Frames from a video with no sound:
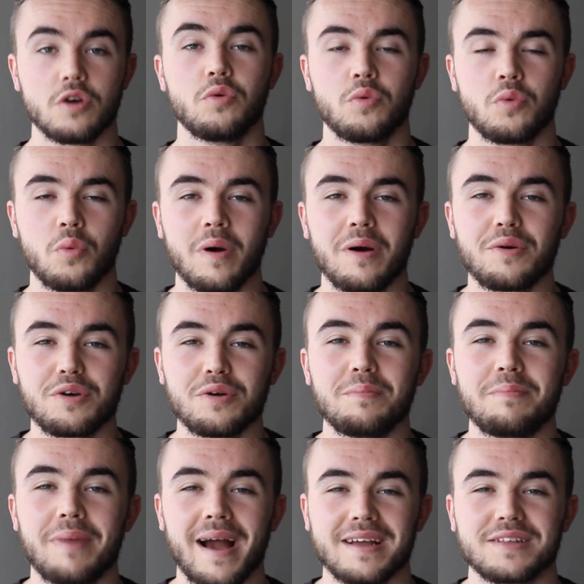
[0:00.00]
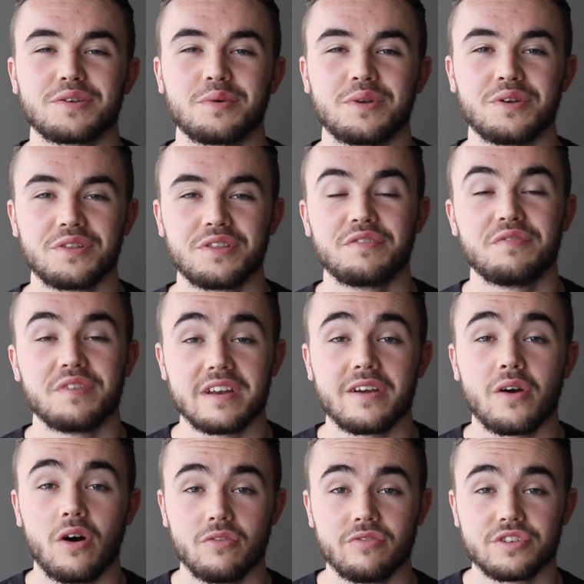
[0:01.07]
So welcome back to another
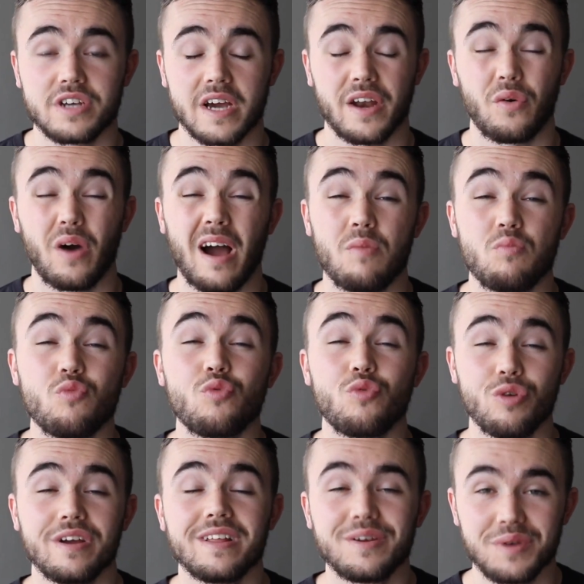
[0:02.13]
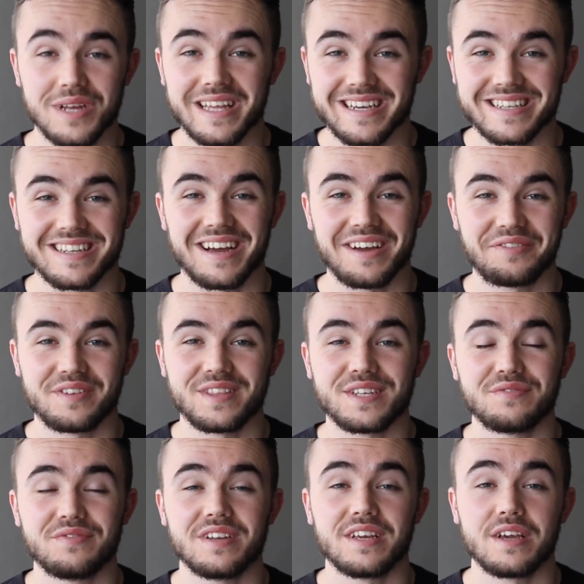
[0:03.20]
video on the channel. I'm really excited for
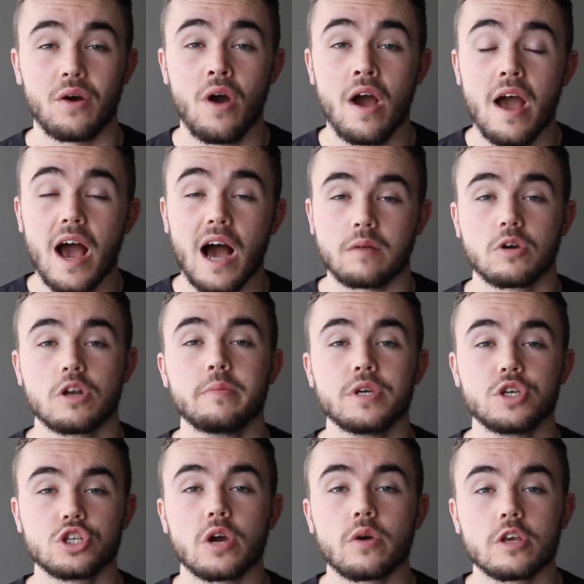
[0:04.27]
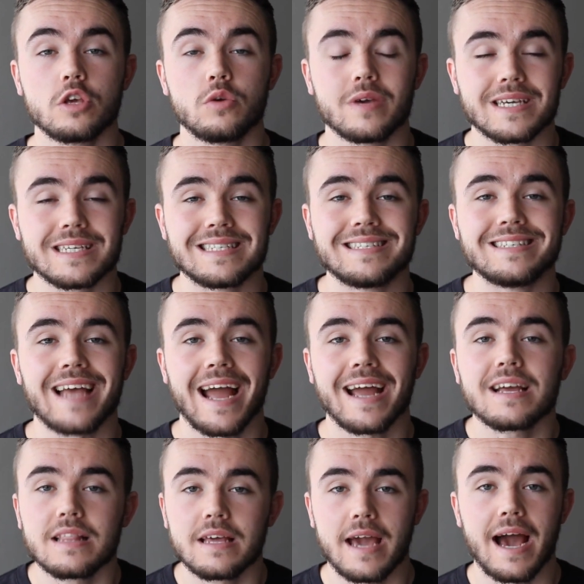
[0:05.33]
this video. I'm going to be showing you
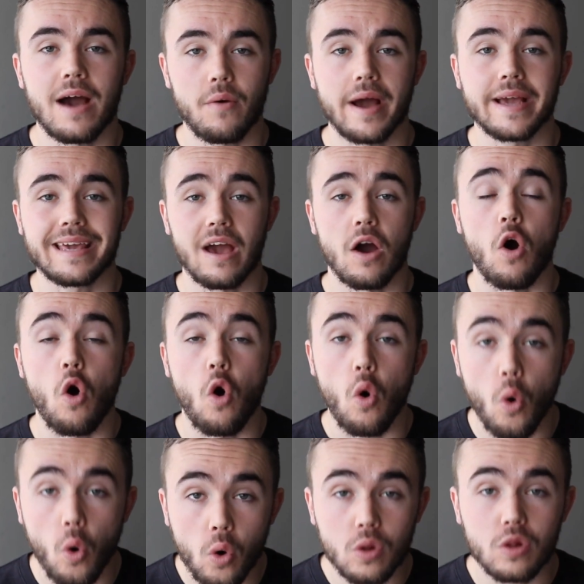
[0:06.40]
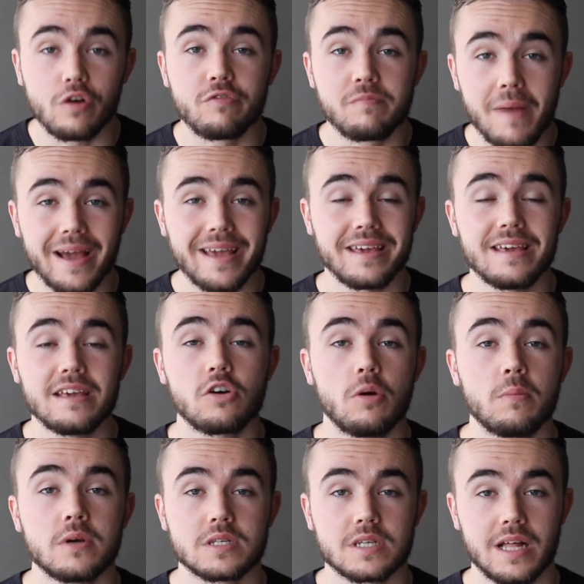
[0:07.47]
exactly how I get all of my
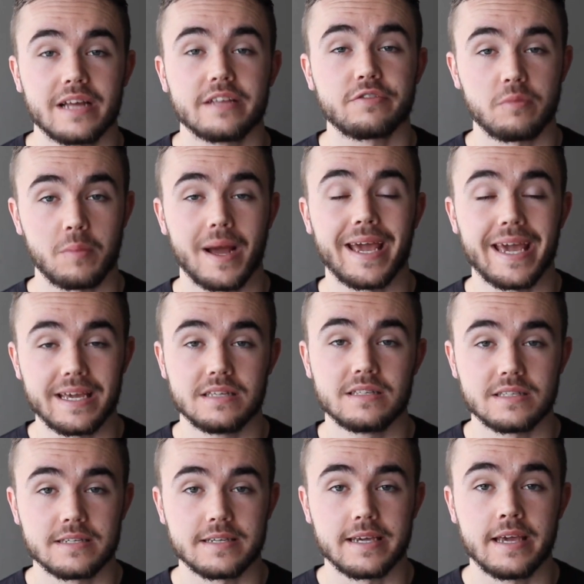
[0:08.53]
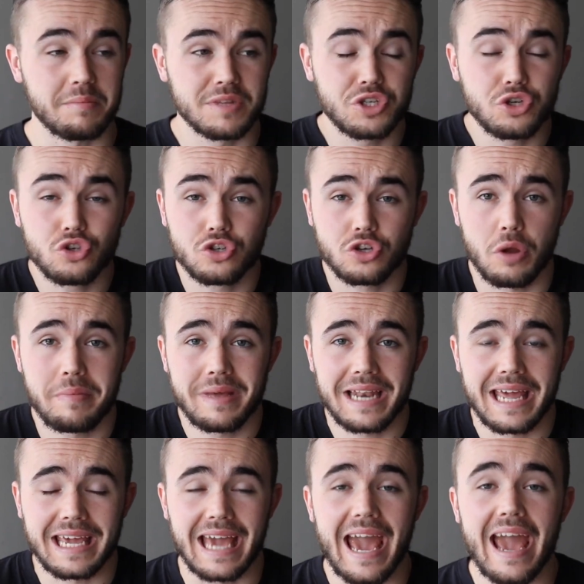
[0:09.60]
e-commerce clients for my agency. I'm literally just going to be
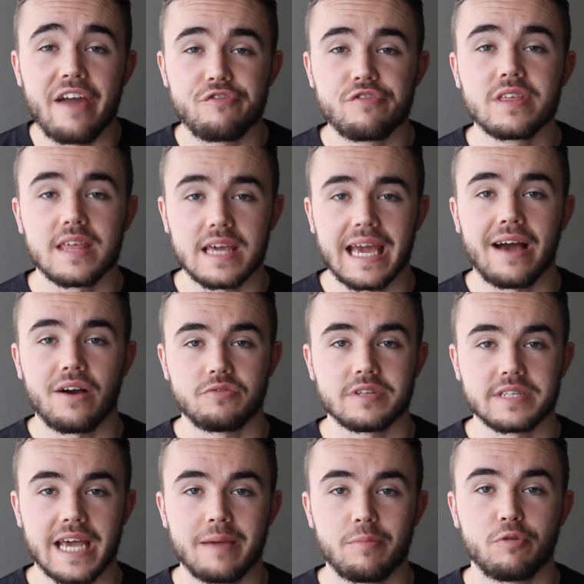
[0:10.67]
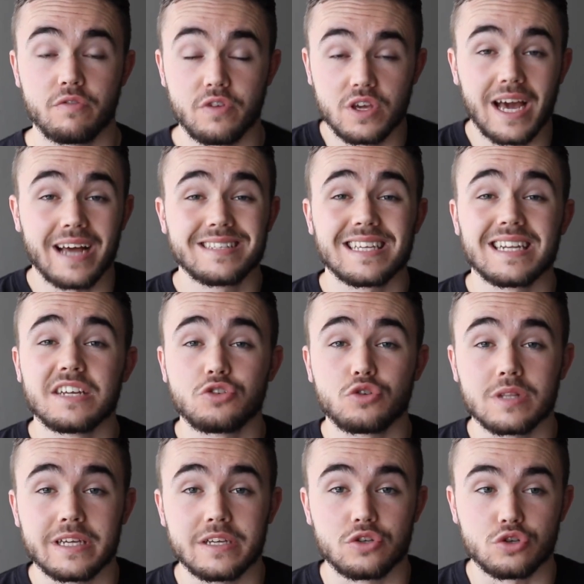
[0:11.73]
laying everything out on the table for you guys to
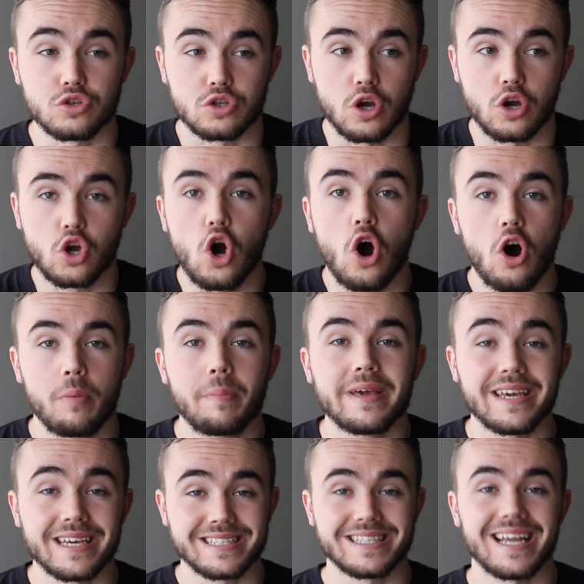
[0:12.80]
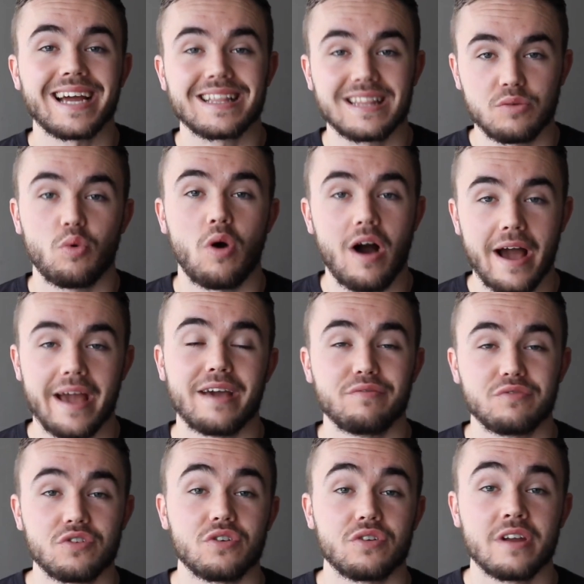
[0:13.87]
literally just copy exactly what I
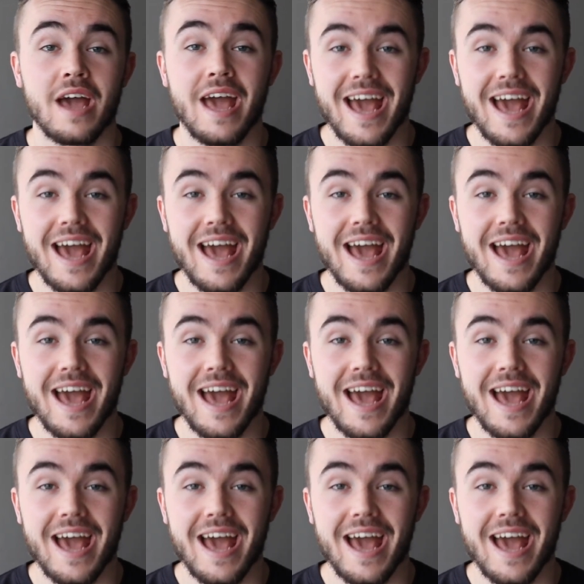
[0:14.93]
have done.